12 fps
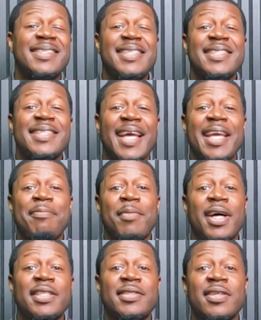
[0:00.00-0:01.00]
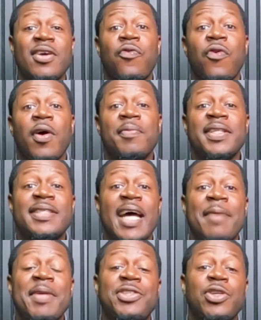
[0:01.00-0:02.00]
6 to 8 months from the
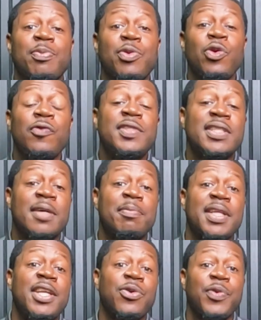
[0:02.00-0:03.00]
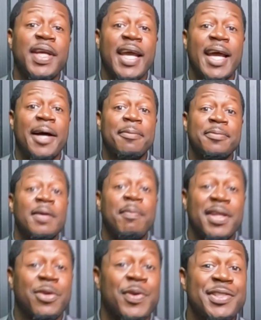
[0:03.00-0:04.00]
time that you're approved to complete a rehab,
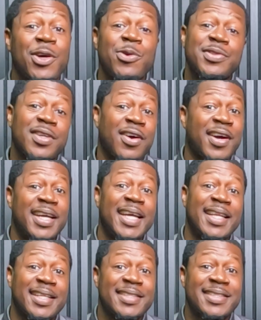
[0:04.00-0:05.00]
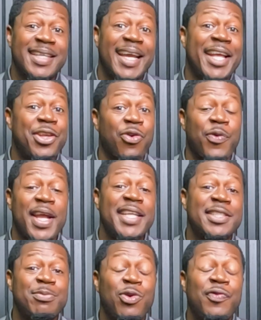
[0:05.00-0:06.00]
but the results are endless and you're ready
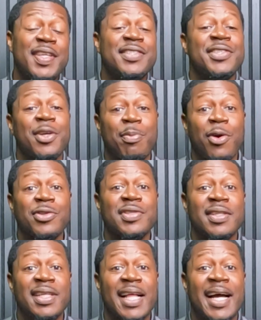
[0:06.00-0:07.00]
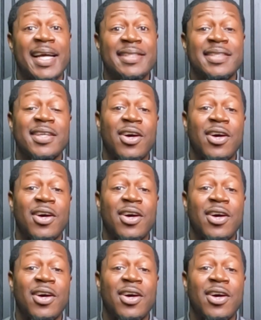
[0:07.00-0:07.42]
to move into your personalized